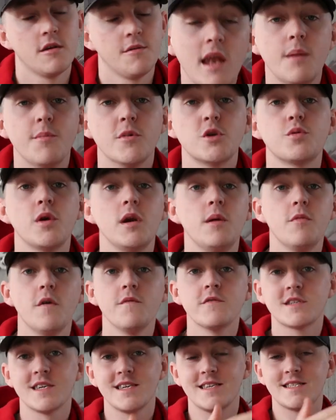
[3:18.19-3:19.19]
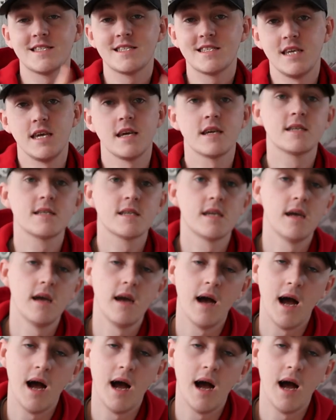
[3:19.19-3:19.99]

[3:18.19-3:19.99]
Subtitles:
And then between months 6